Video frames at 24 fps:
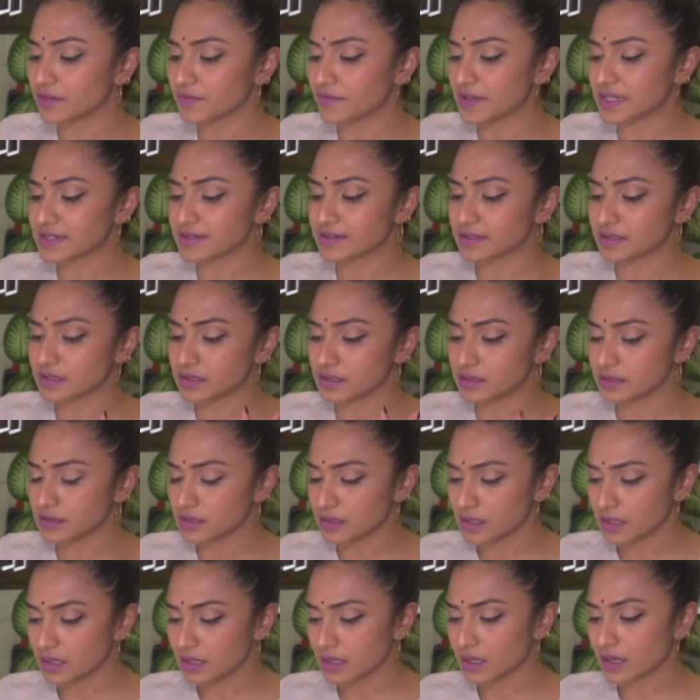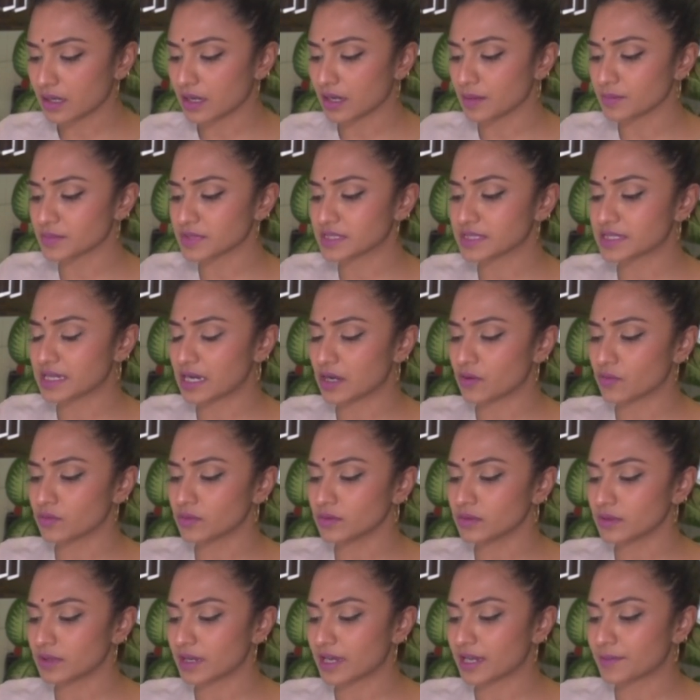vessel comes
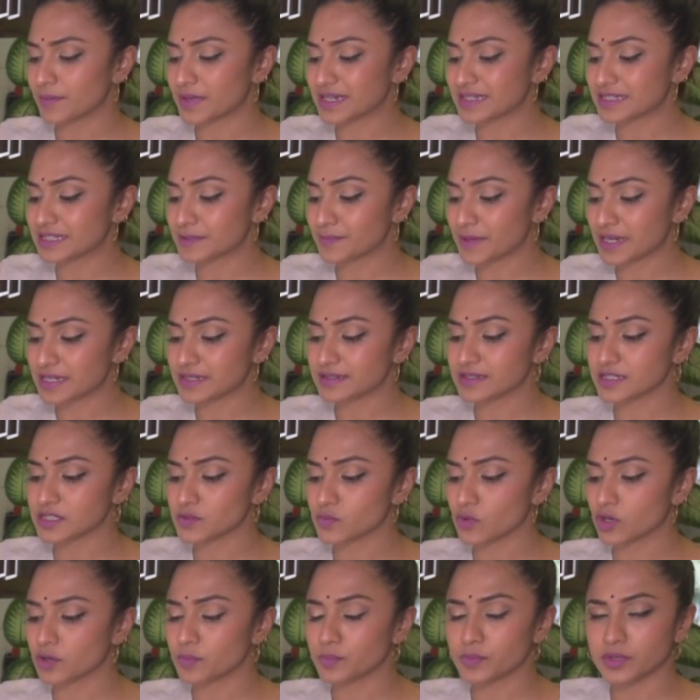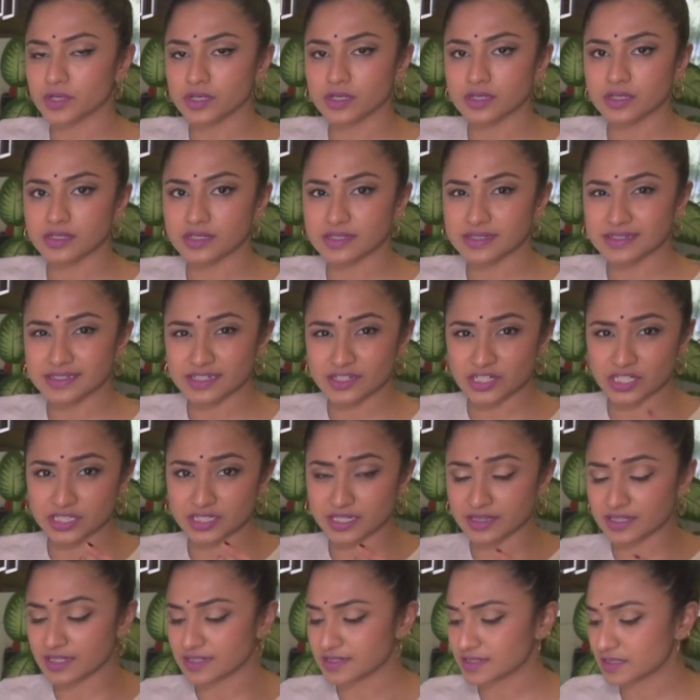down and my spices won't burn, considering
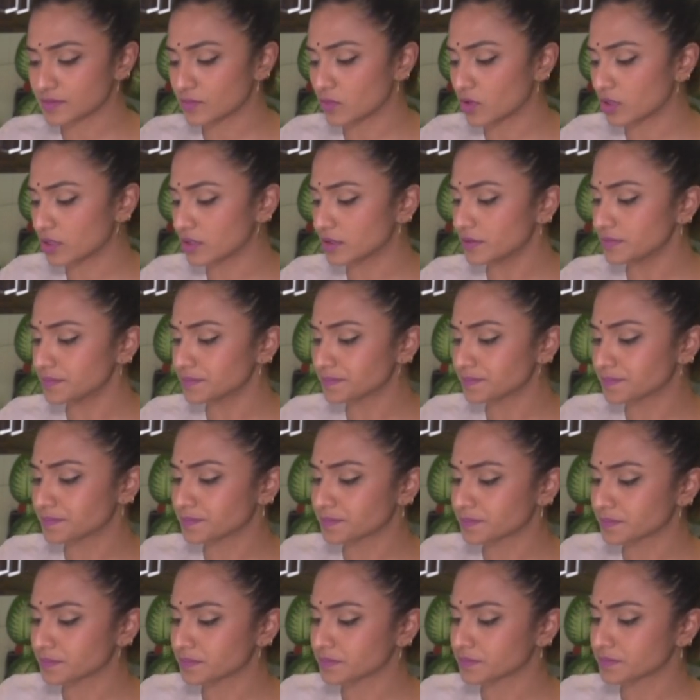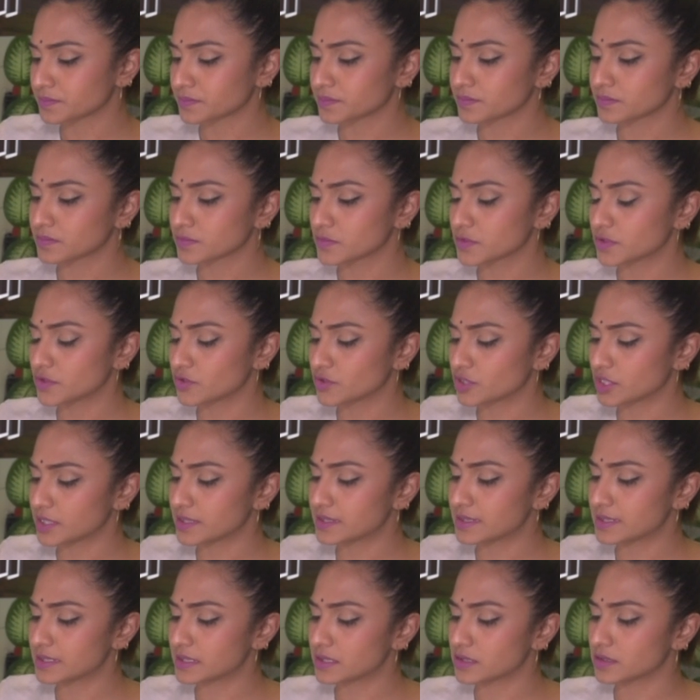that they're smaller. So
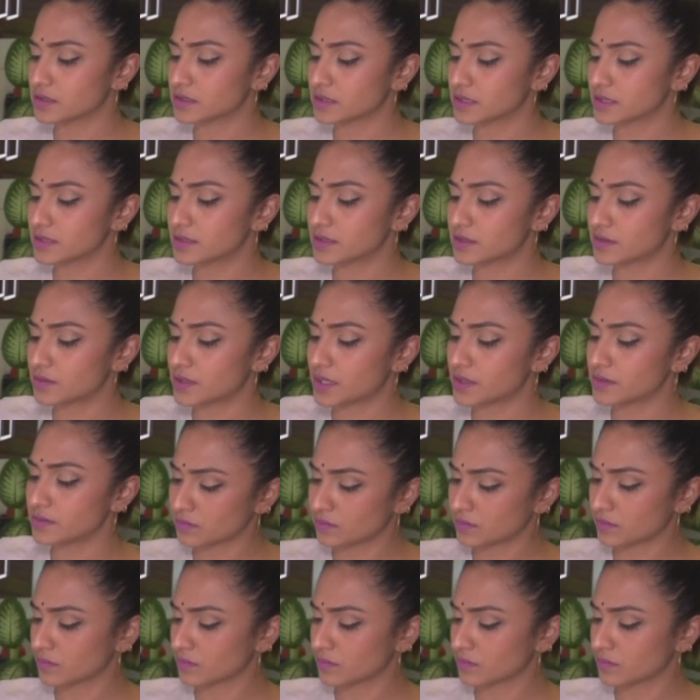just stir this around.